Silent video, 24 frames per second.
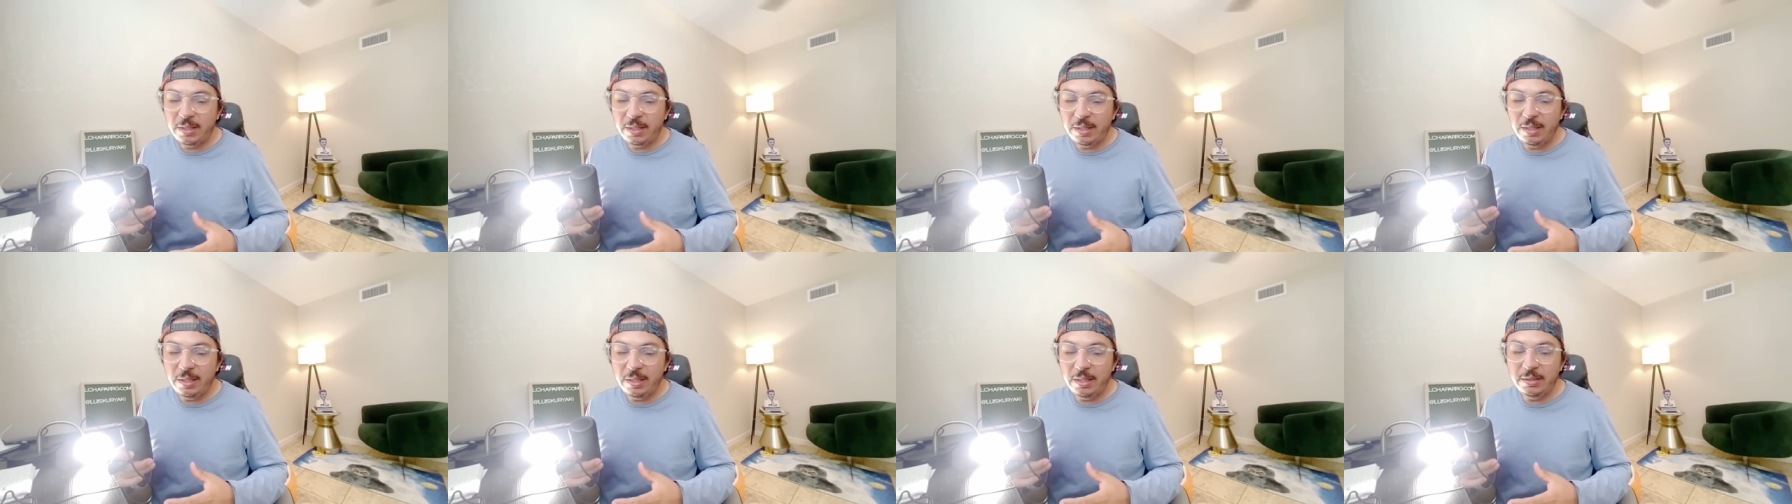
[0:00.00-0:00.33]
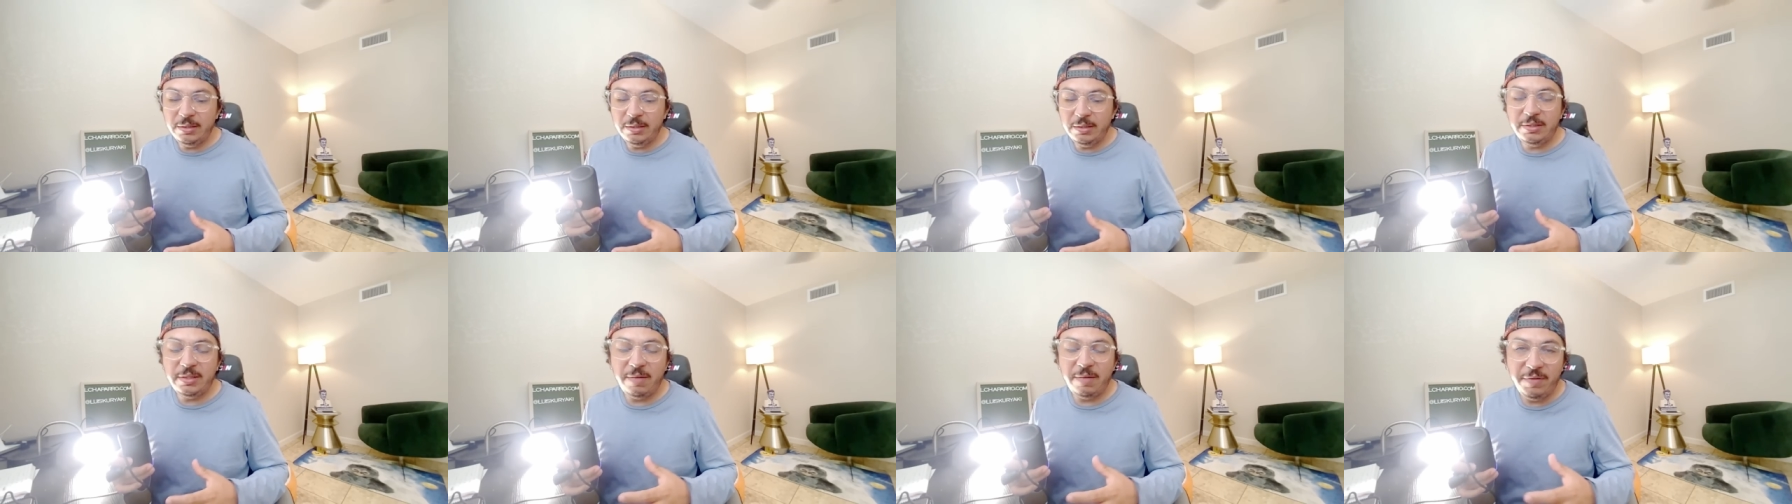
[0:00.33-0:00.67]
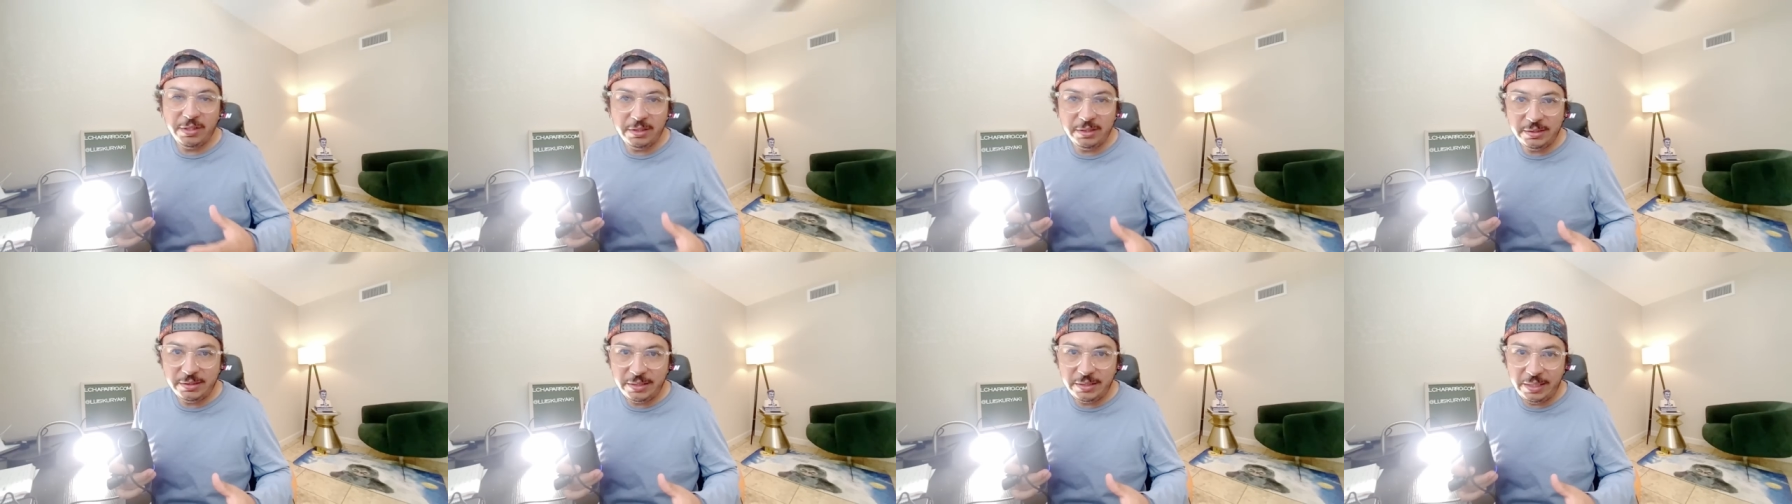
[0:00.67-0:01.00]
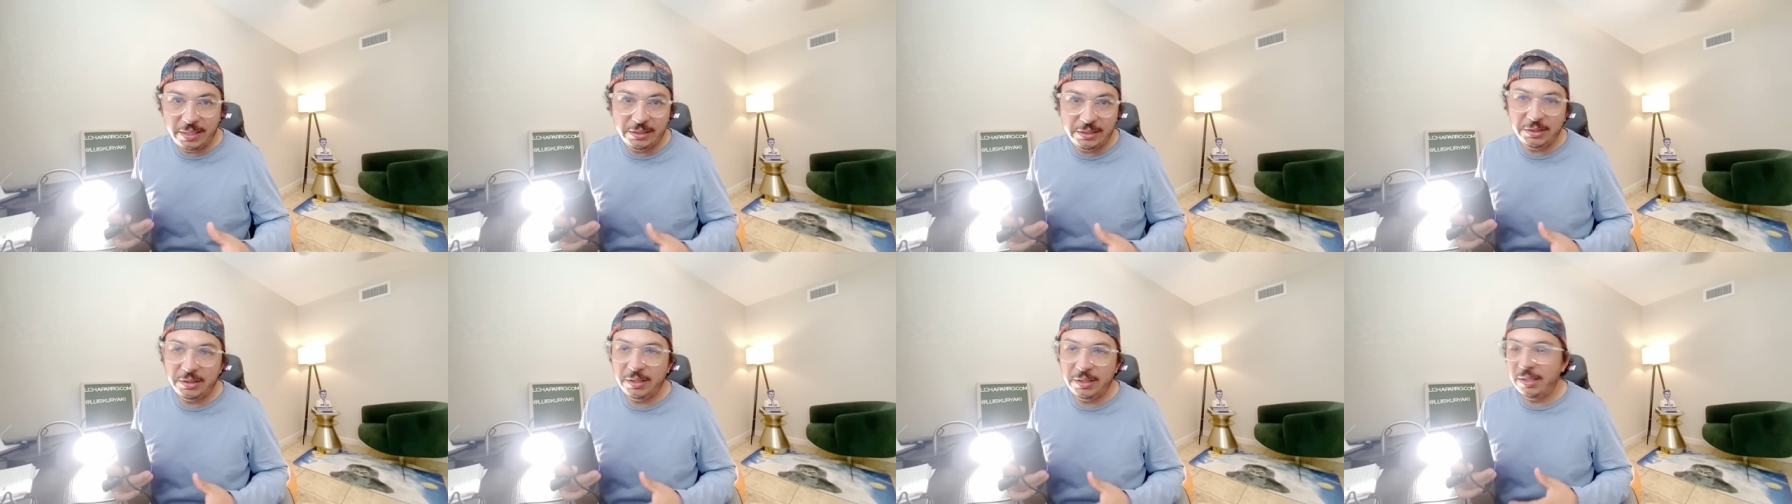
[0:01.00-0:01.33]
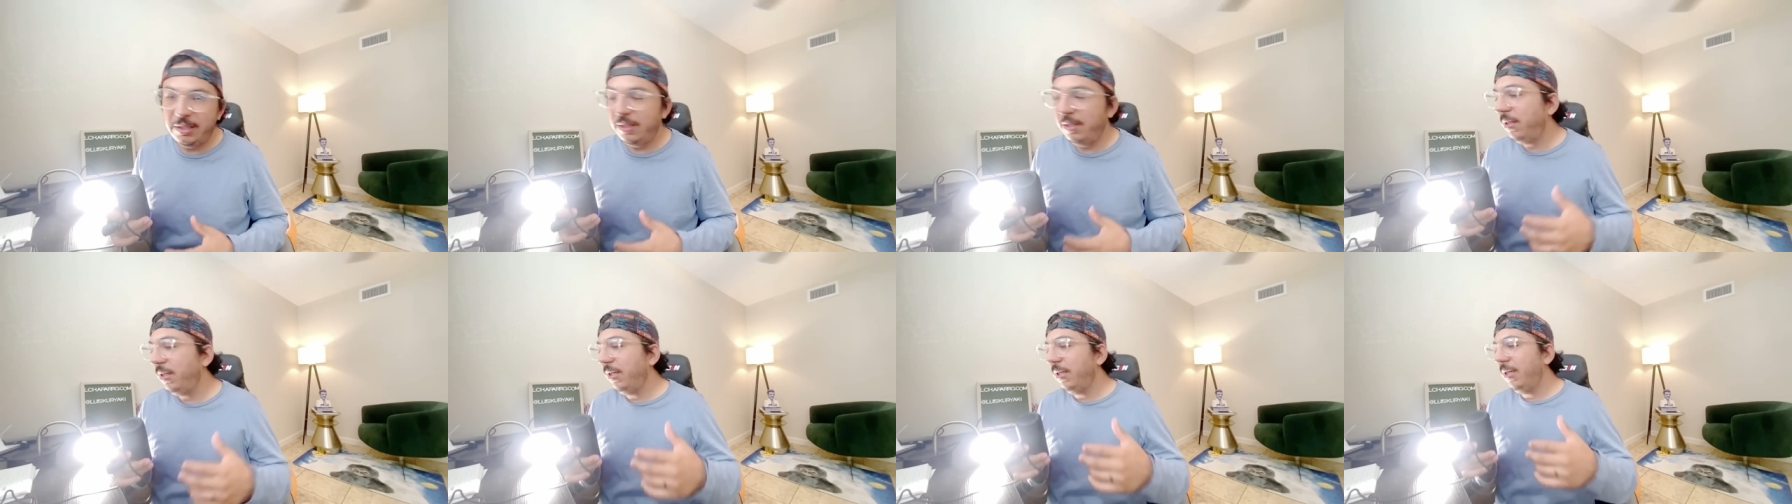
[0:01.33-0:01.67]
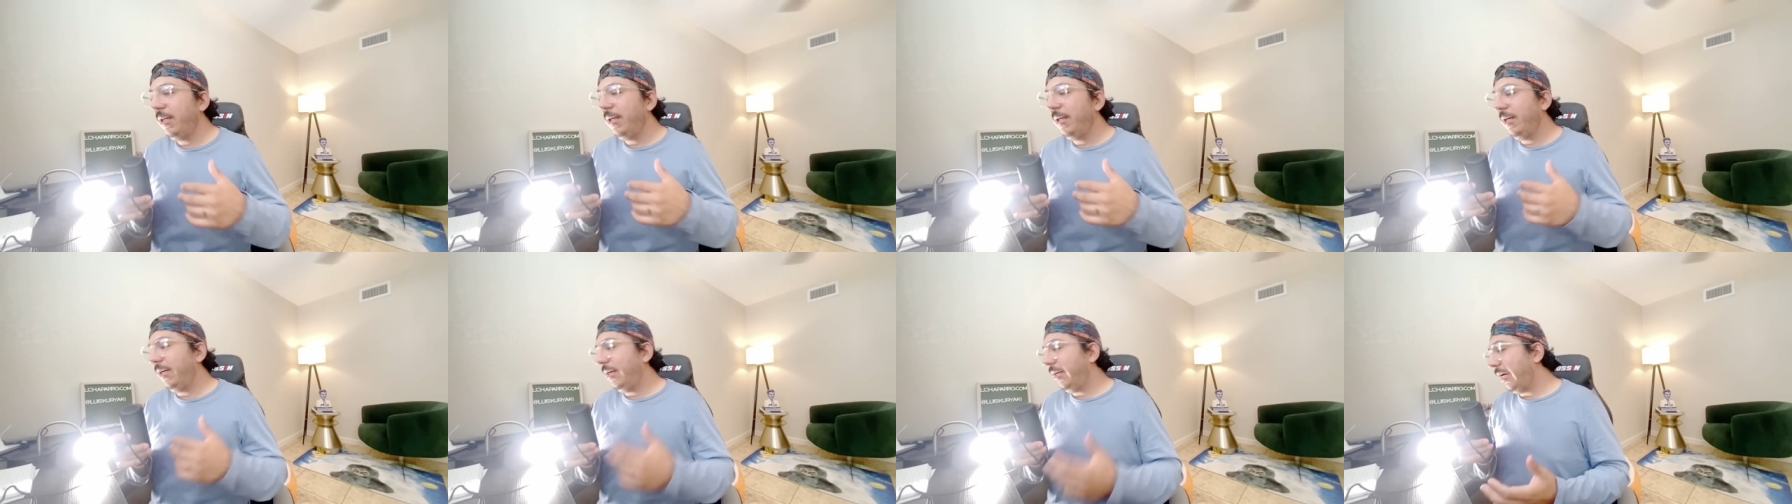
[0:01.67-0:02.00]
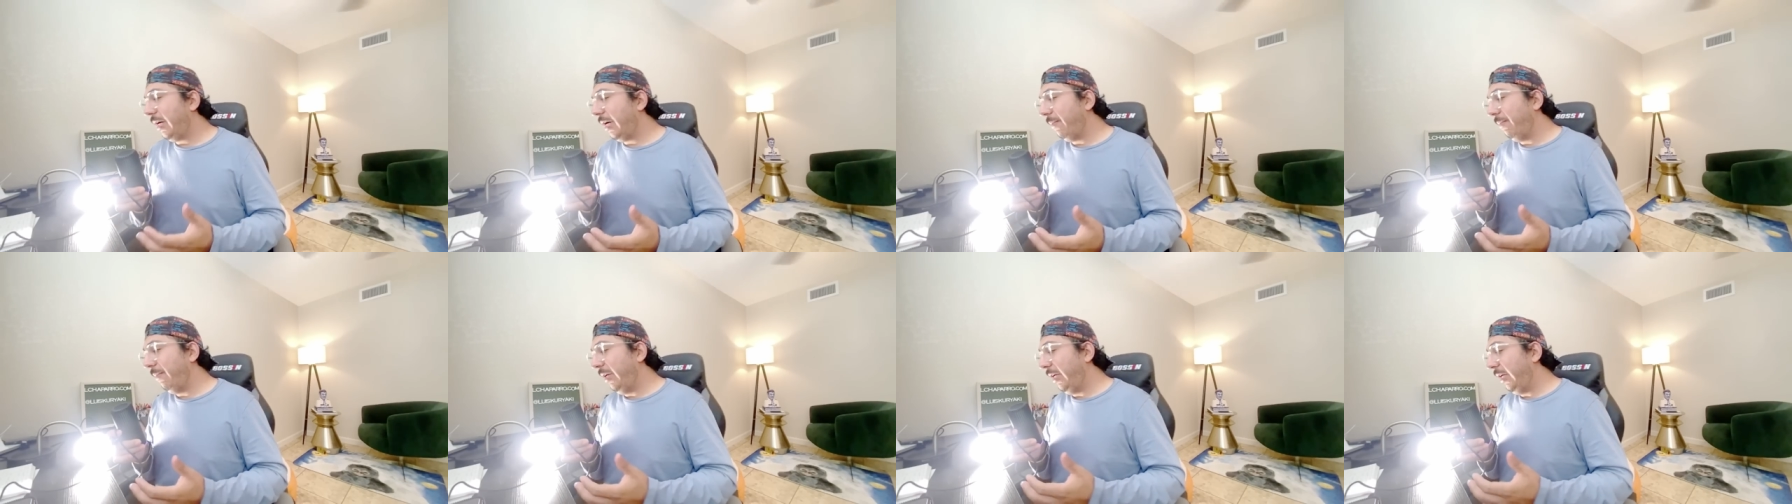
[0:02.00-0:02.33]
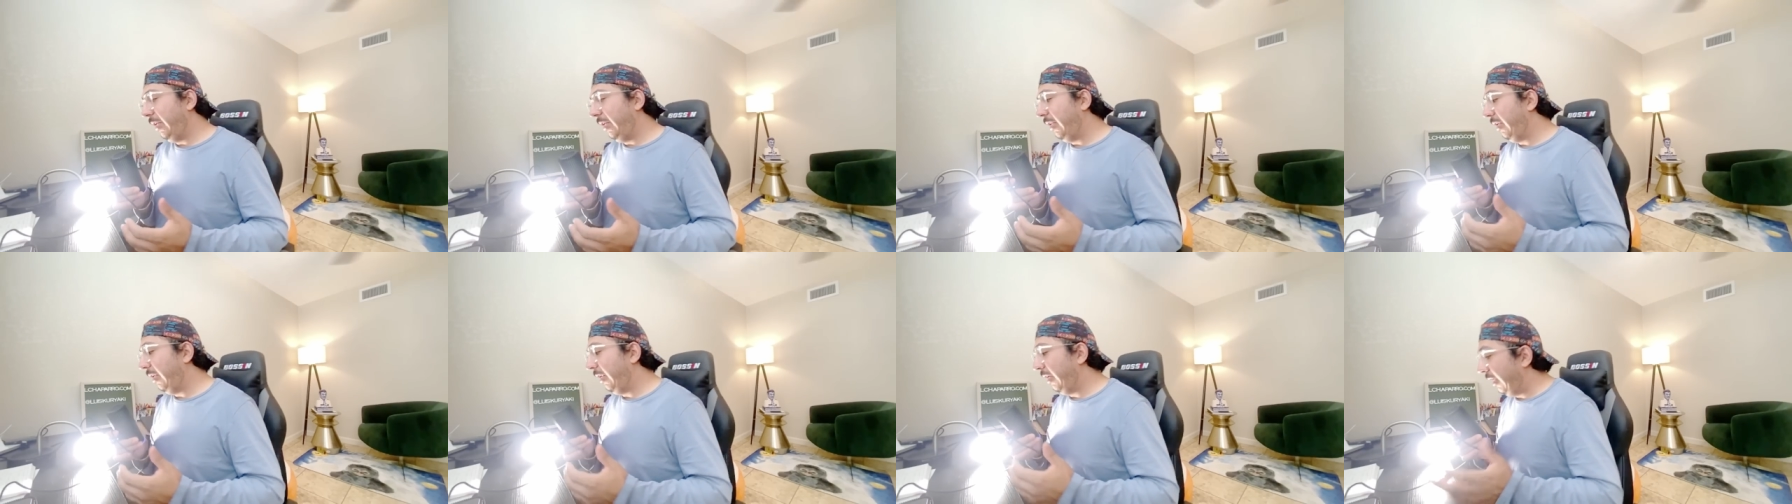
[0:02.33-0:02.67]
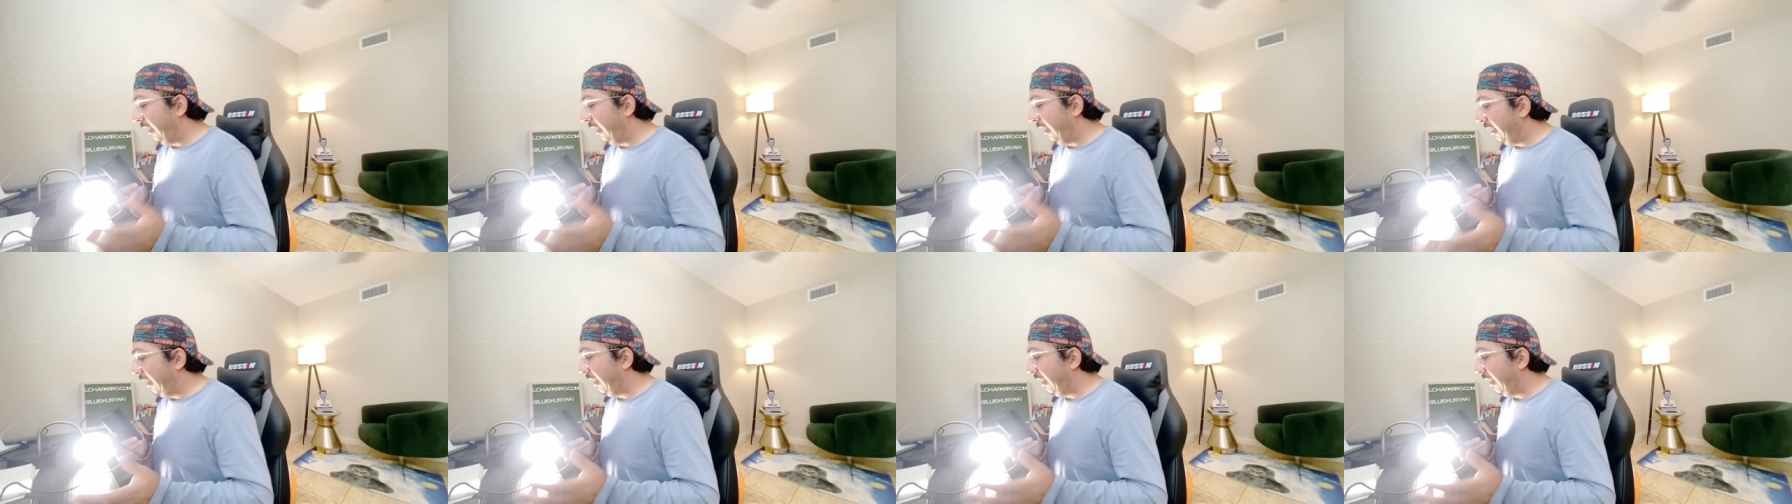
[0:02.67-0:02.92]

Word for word: instabilization. I mean, he